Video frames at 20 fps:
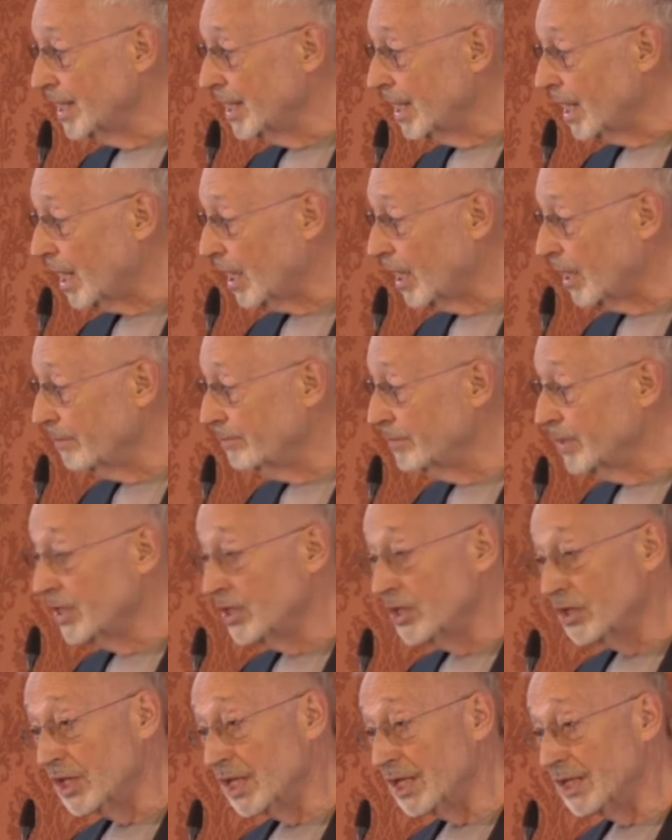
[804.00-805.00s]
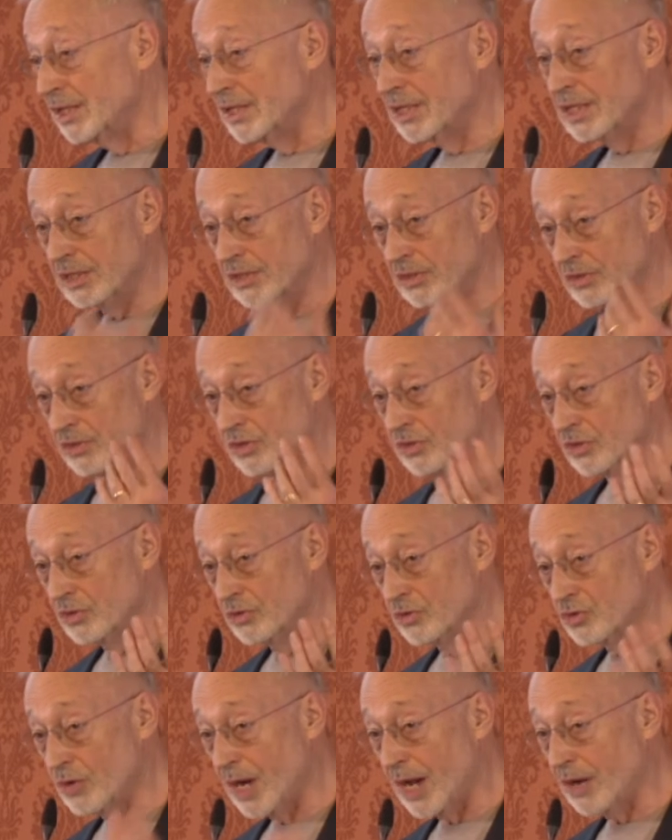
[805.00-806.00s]

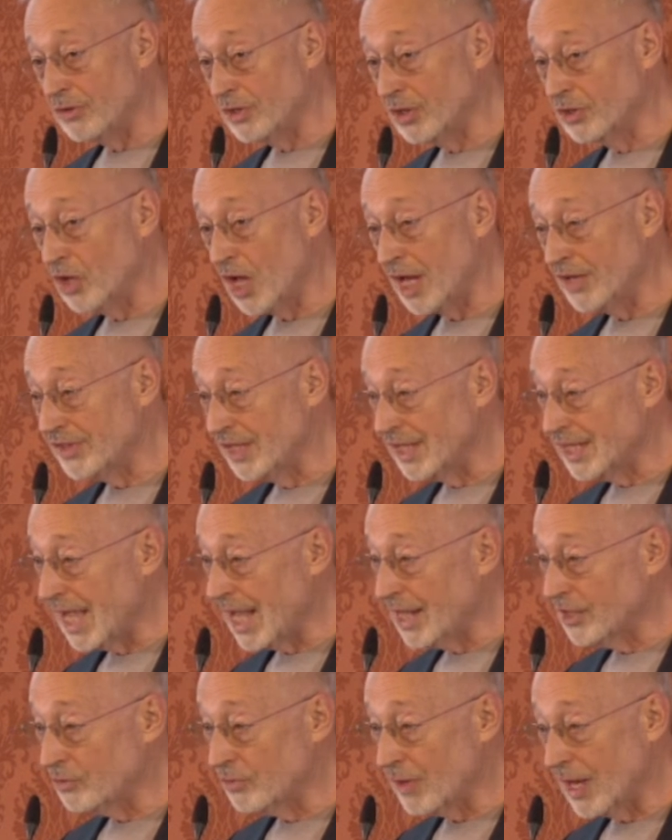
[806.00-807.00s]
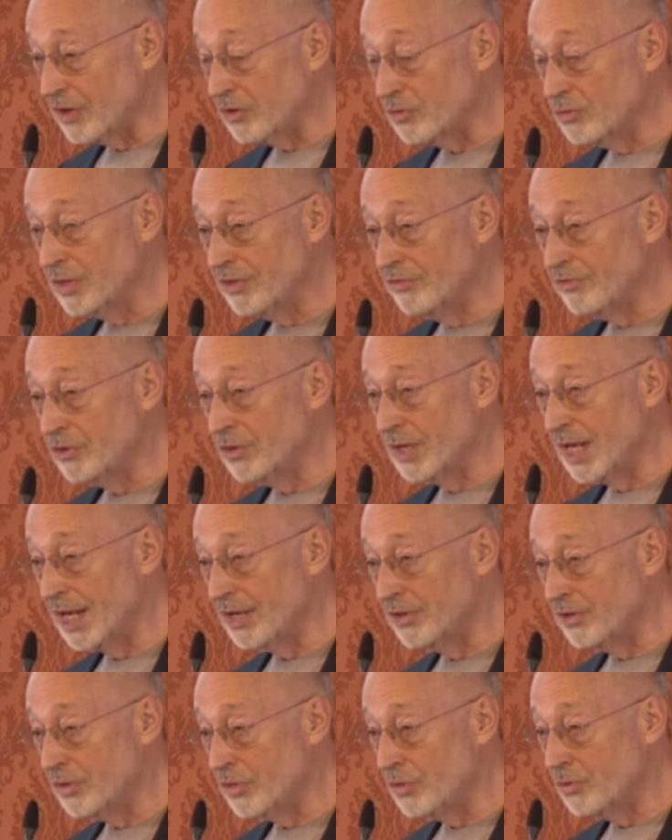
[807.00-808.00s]
the drought along the Colorado River
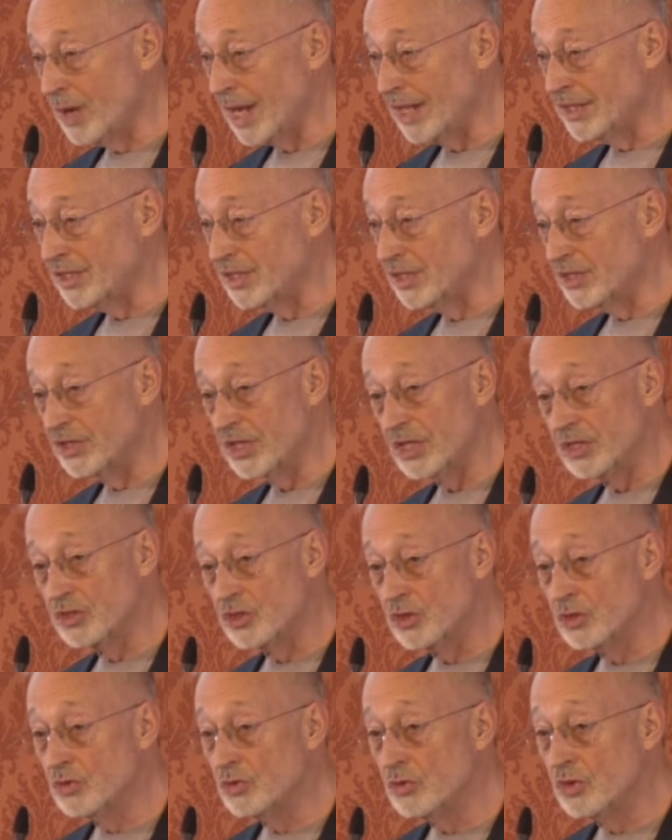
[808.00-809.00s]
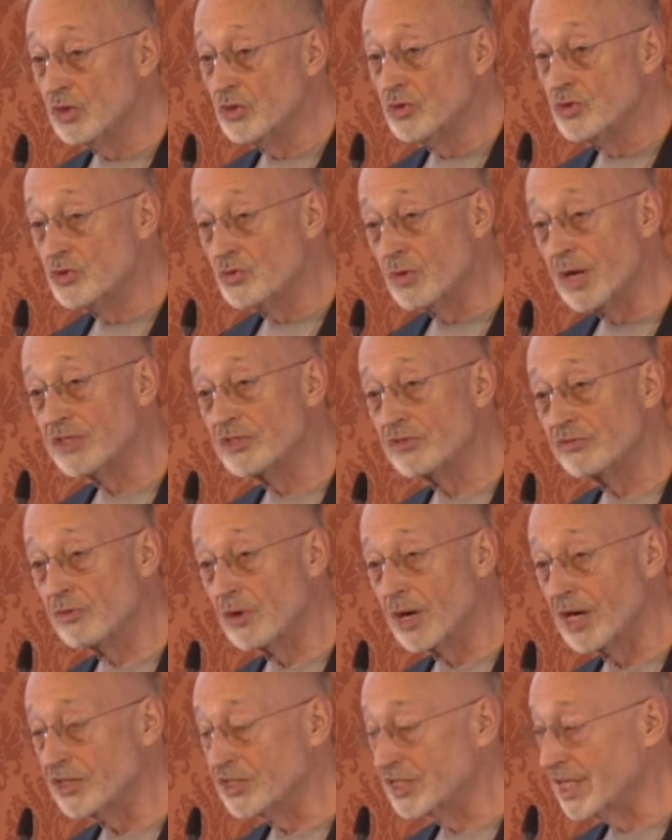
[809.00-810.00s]
had threatened the two huge
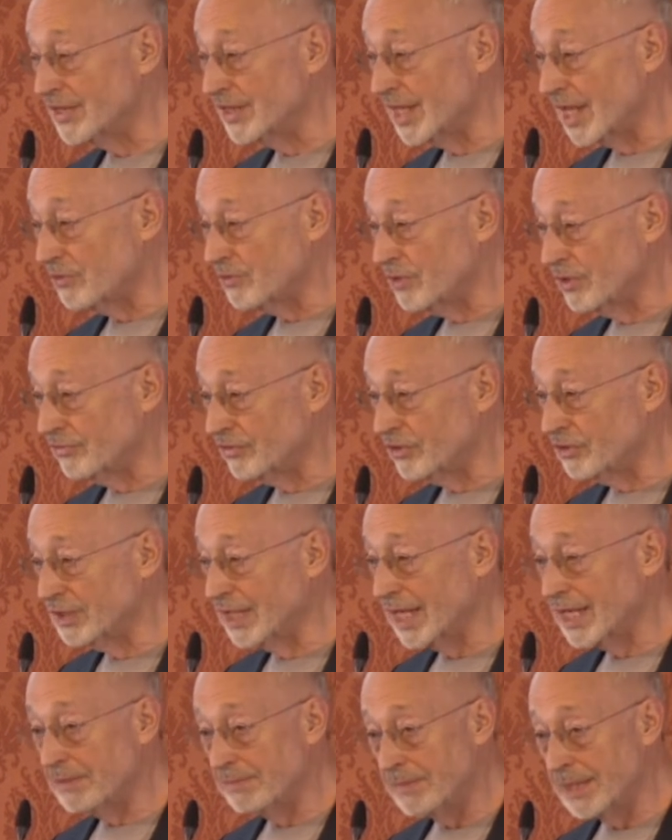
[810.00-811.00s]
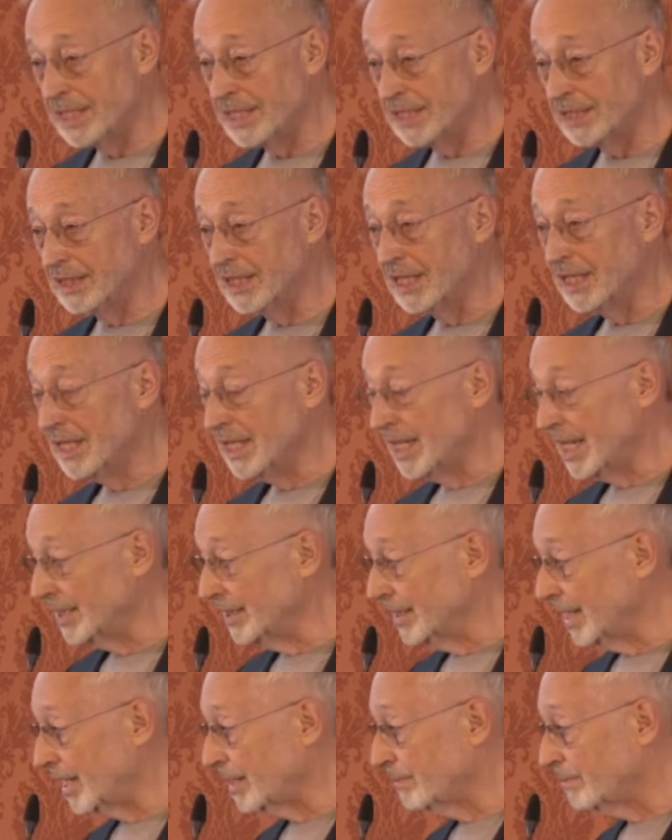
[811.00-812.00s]
reservoirs on that river, Lake Mead and Lake